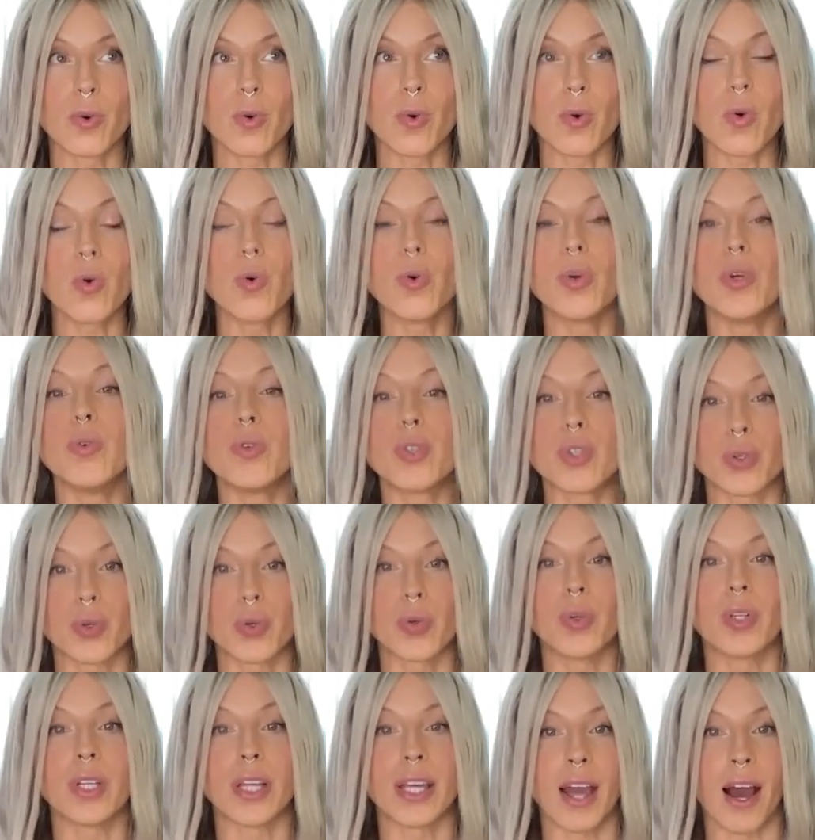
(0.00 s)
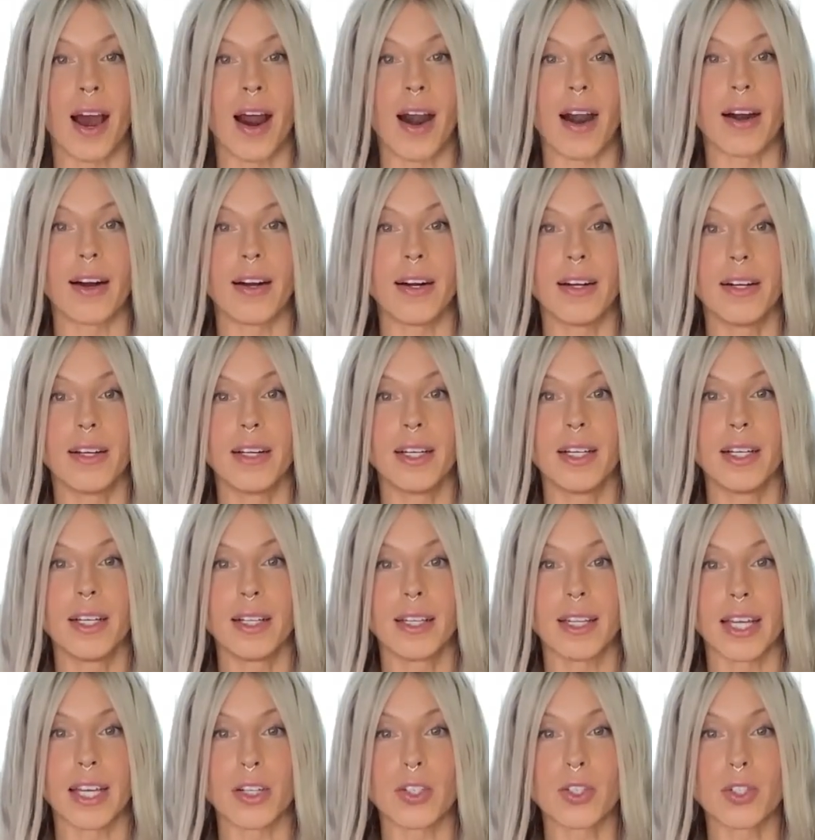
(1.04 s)
who you truly are.
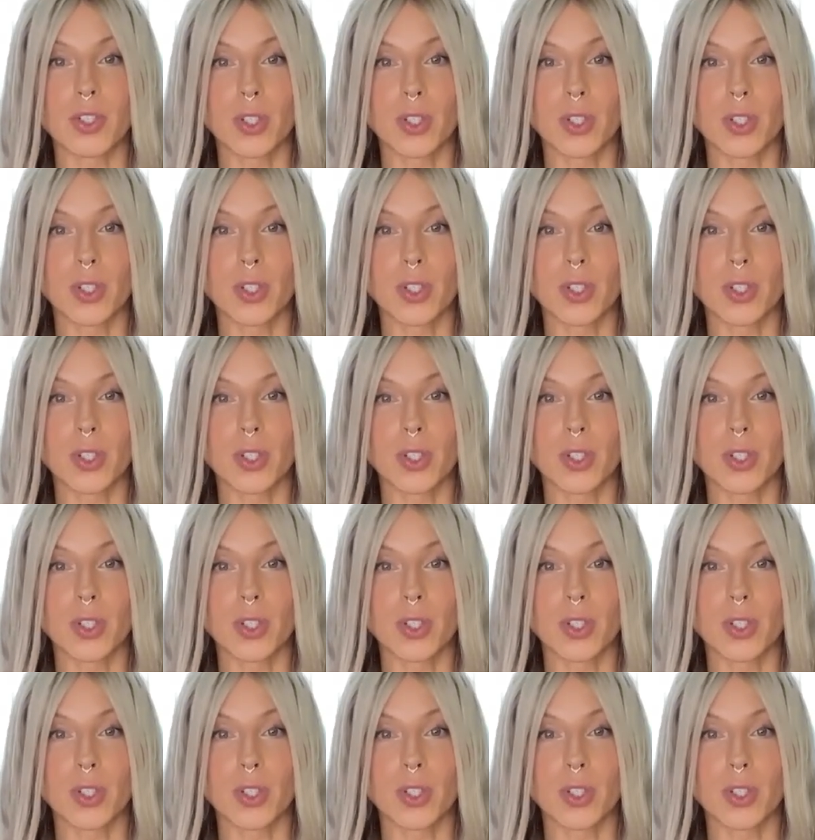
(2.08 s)
Like,